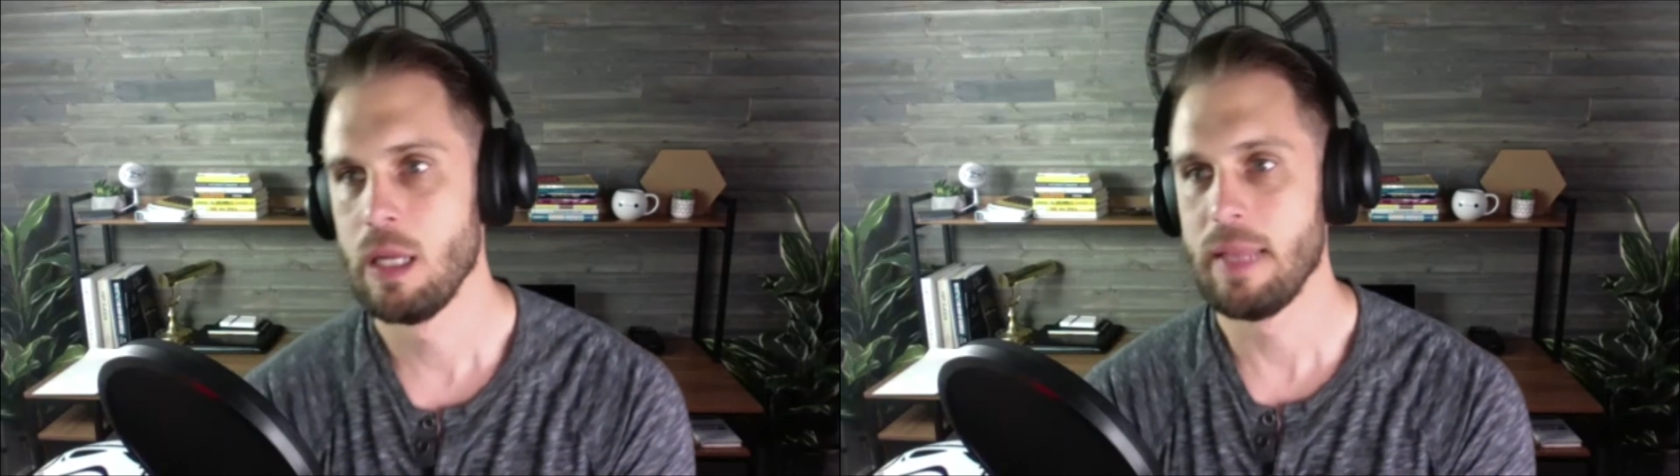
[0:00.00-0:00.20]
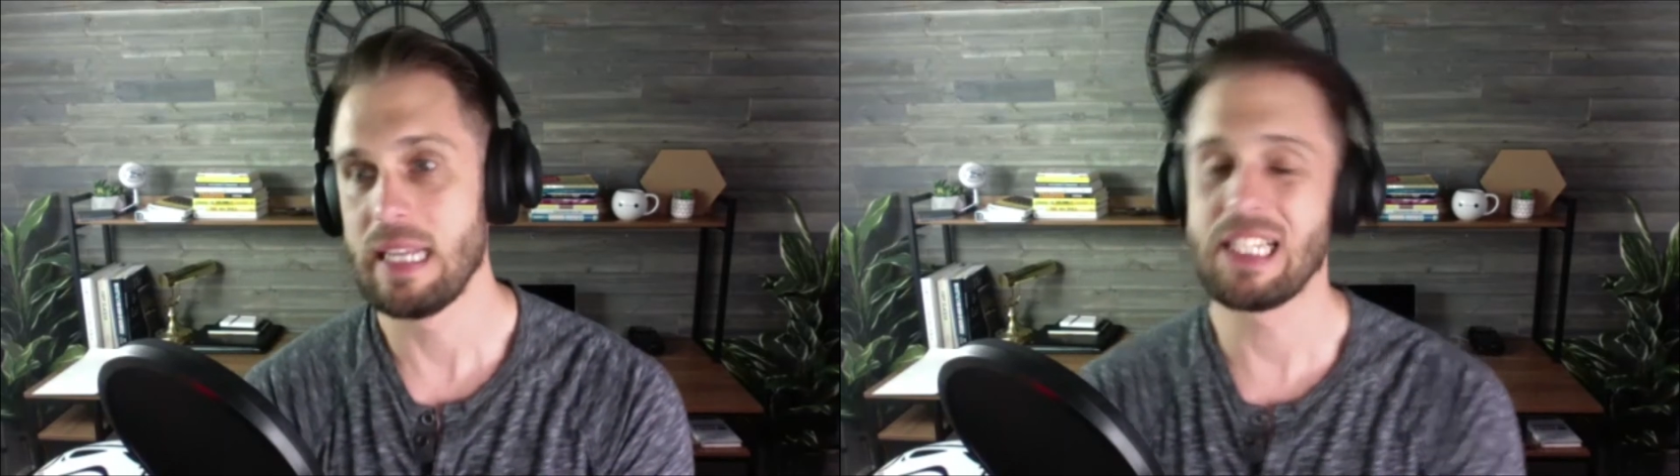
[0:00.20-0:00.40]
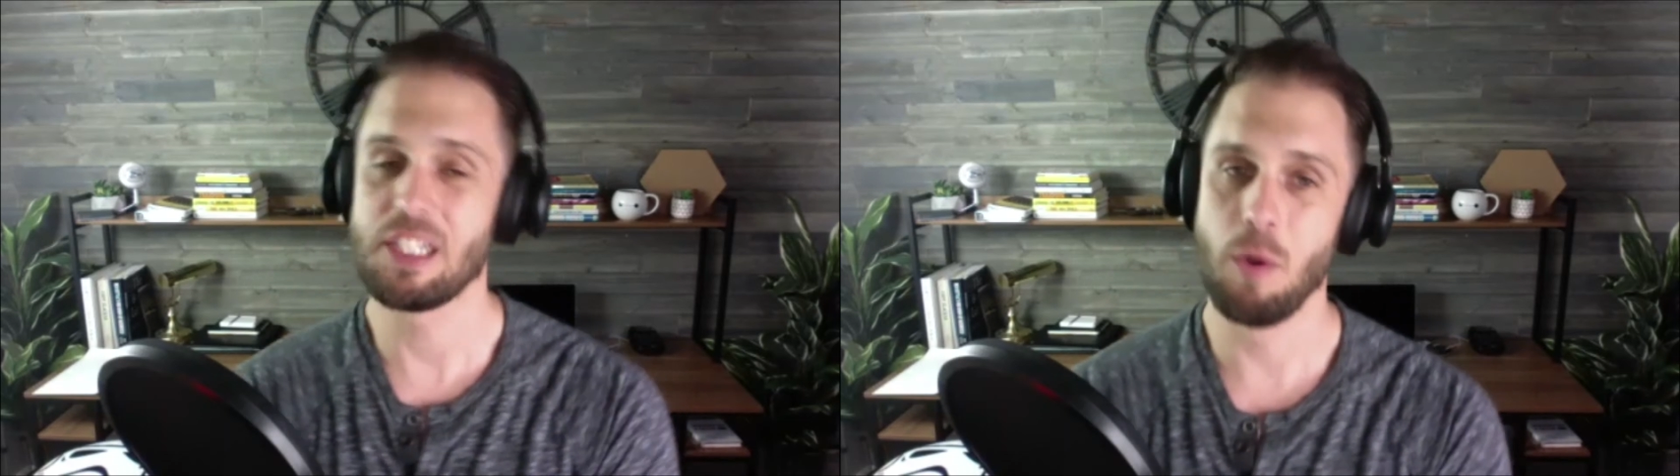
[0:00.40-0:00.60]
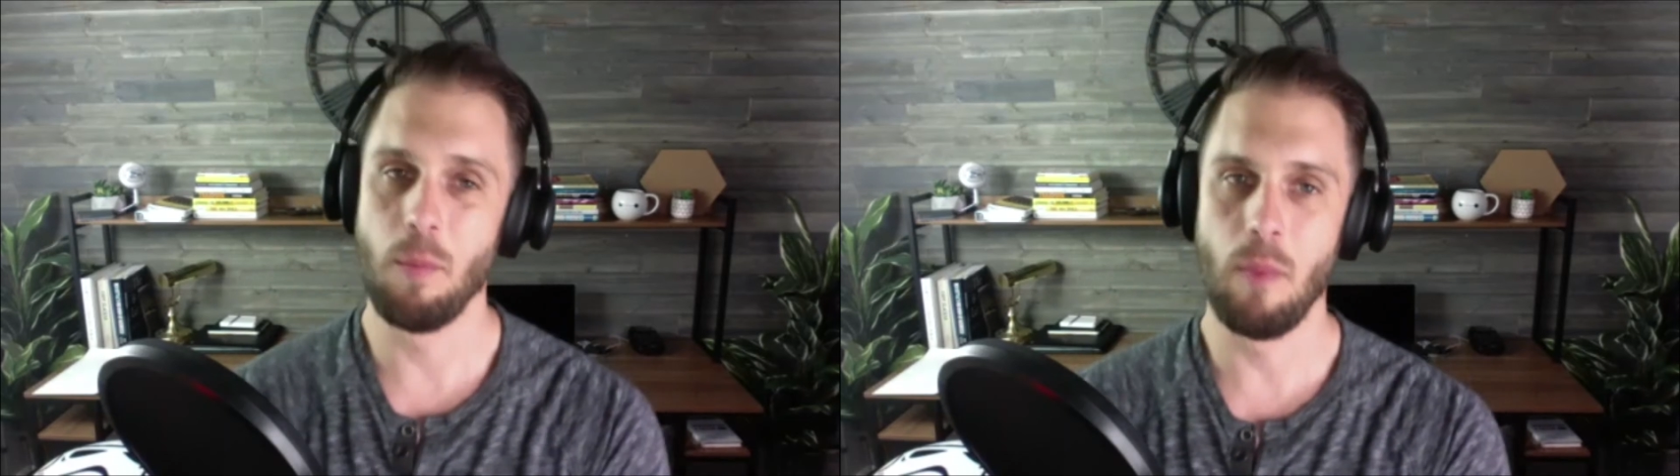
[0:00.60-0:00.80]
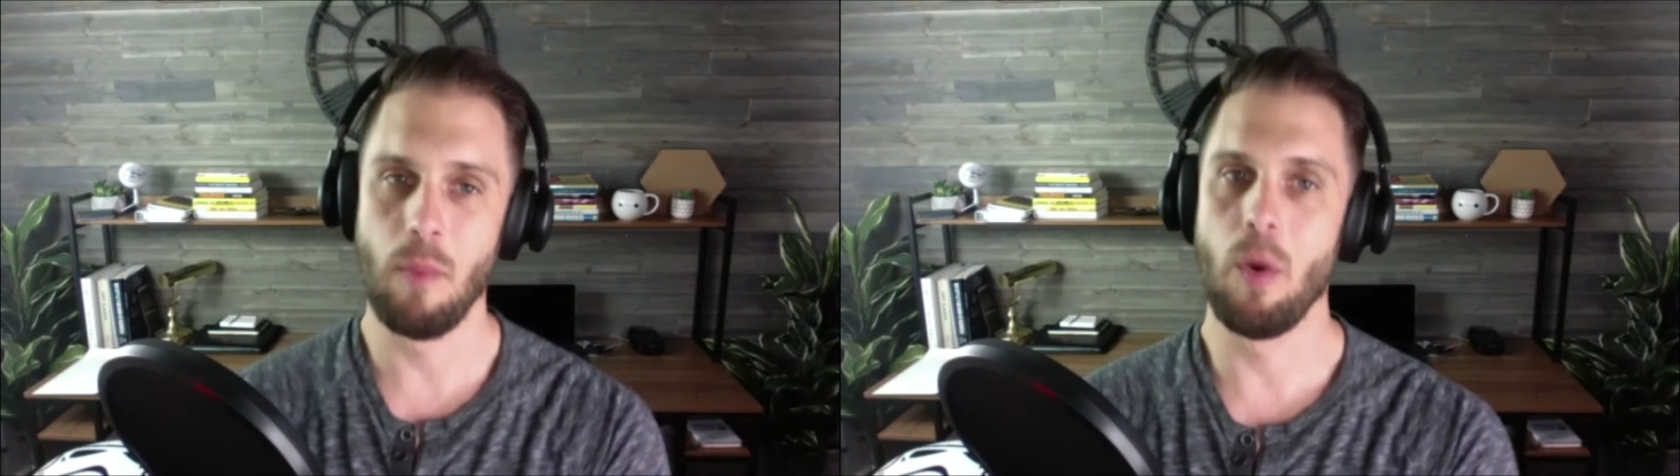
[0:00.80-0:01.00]
that's actually
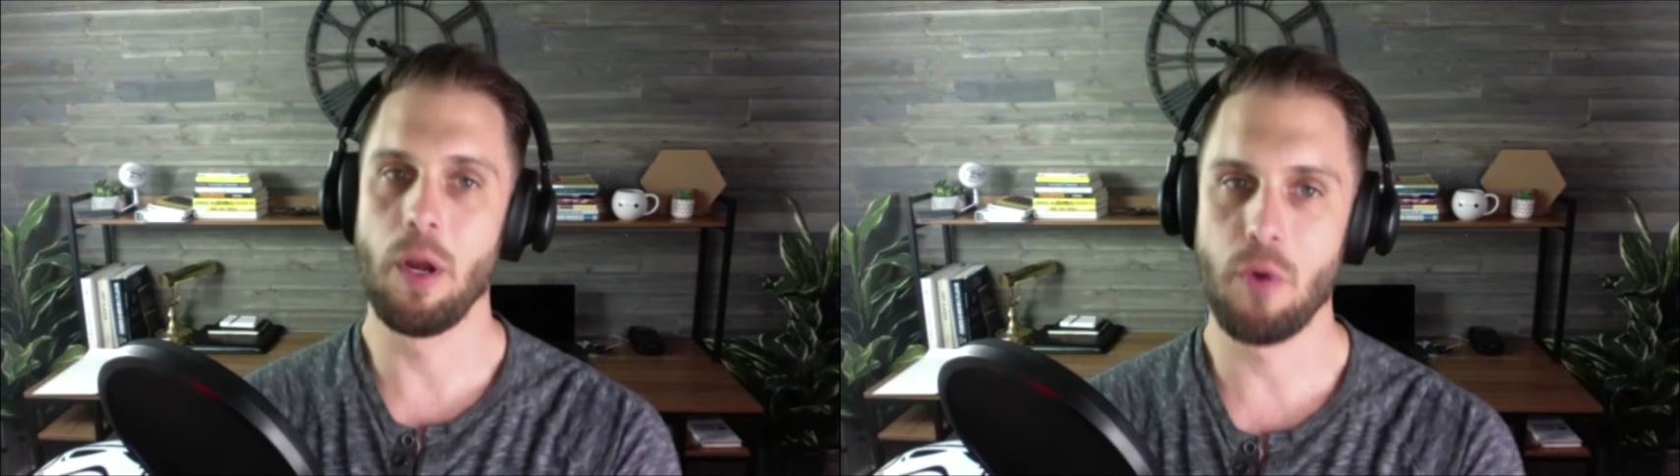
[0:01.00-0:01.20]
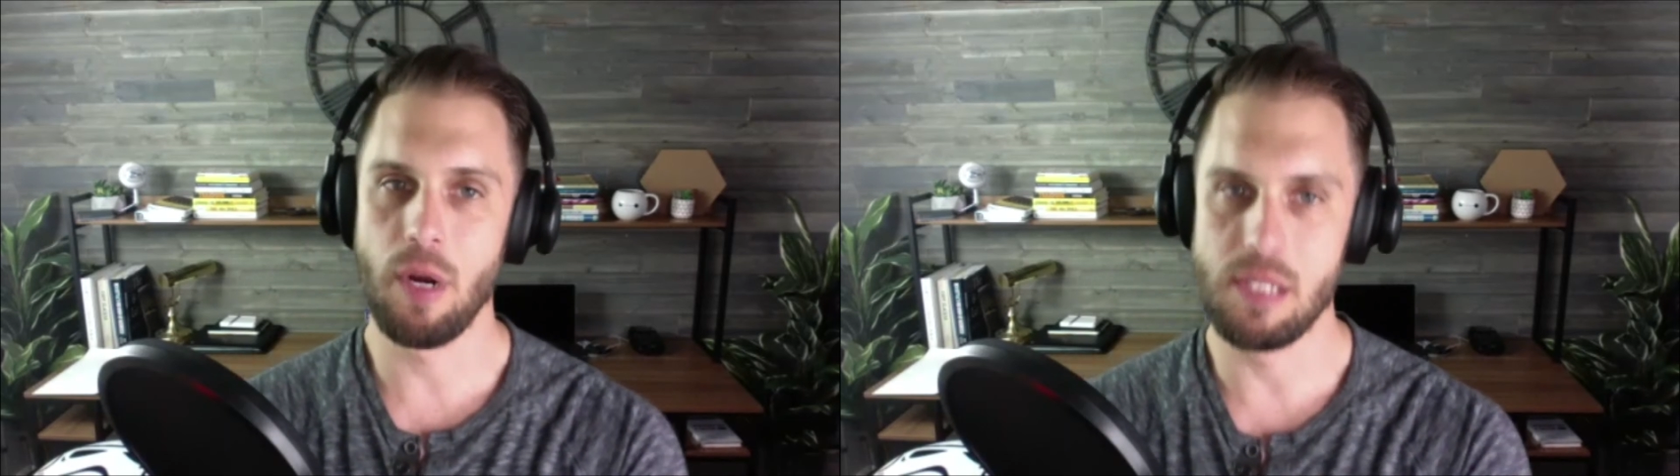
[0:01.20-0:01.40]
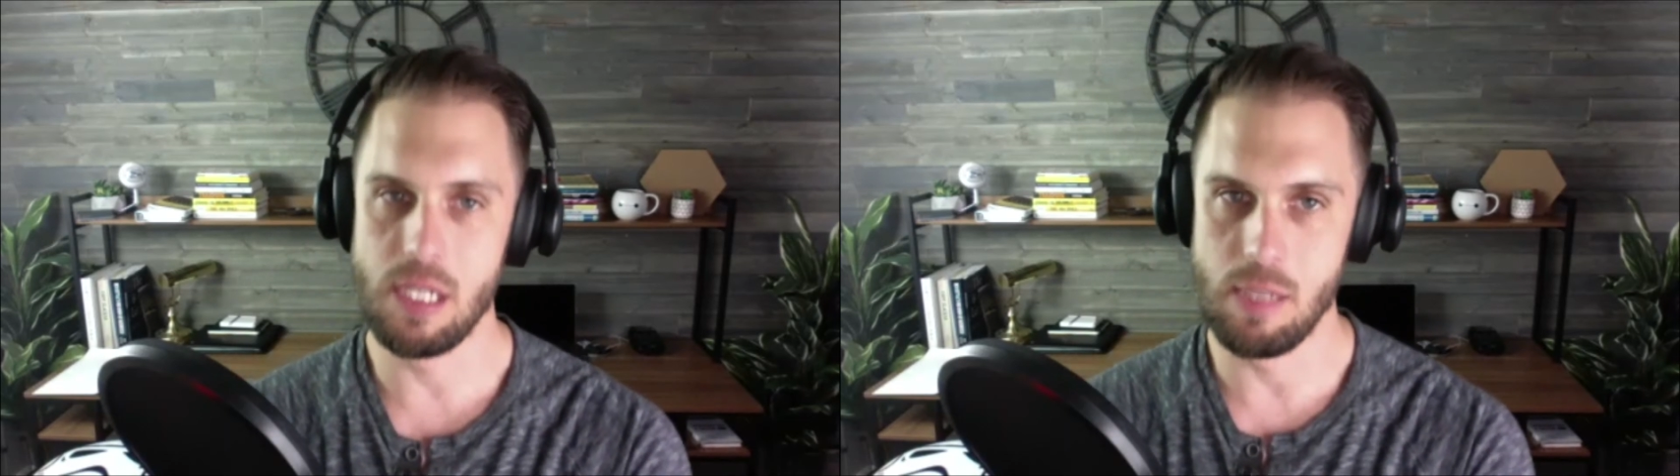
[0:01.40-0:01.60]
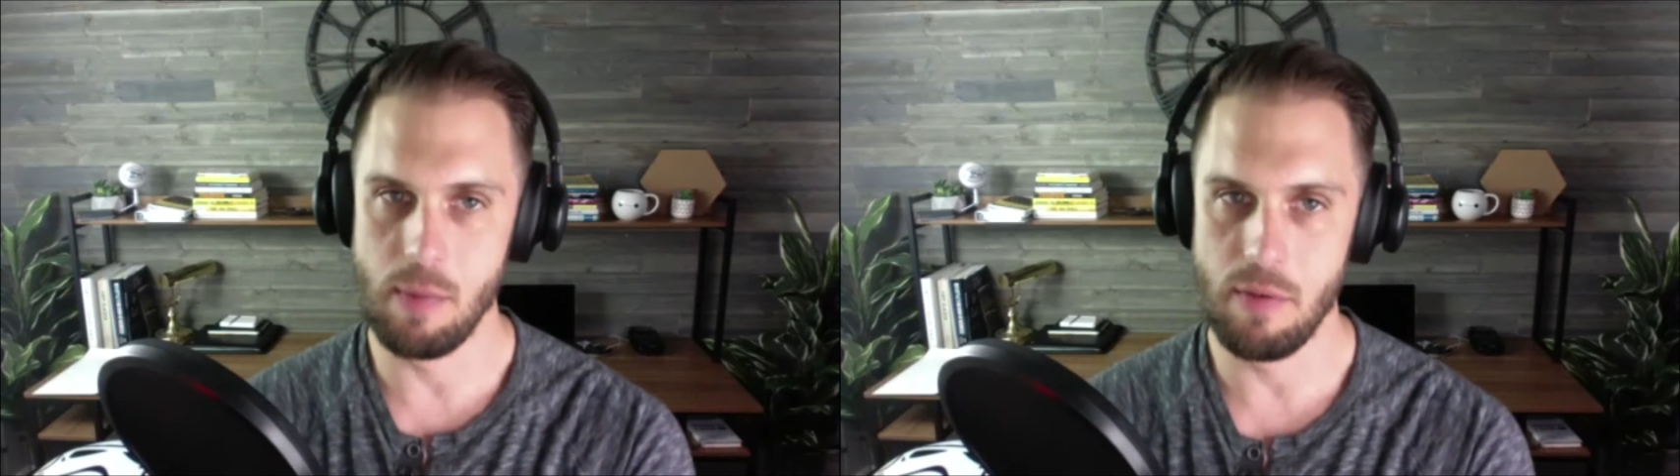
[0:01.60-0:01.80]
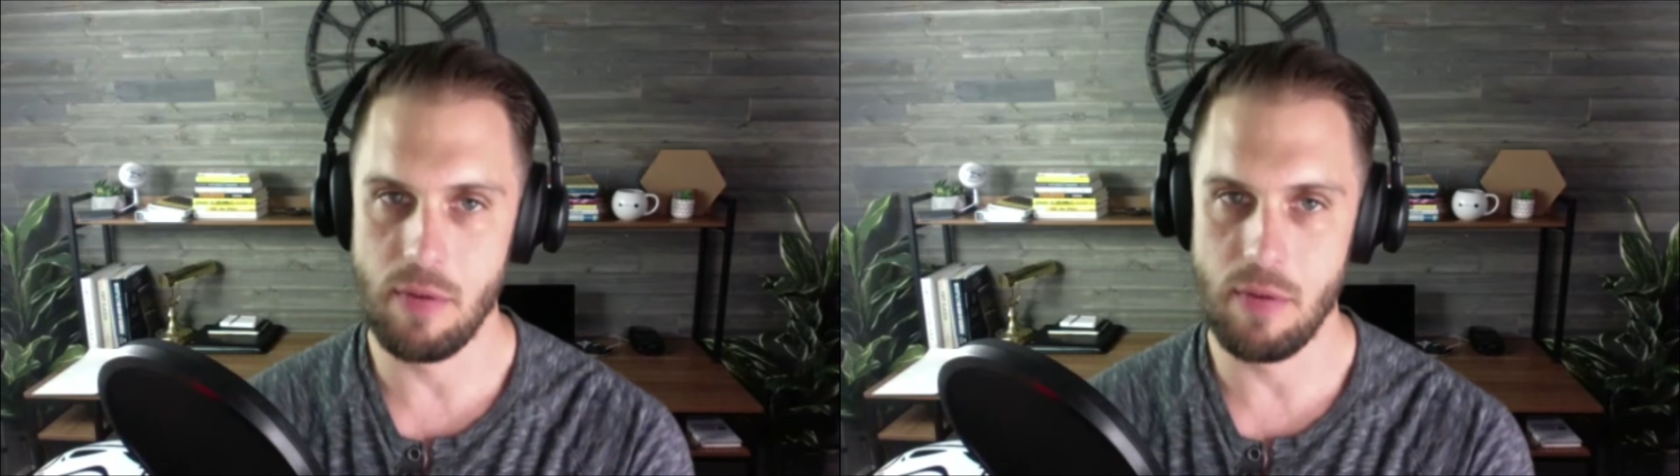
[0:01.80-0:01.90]
my one criticism of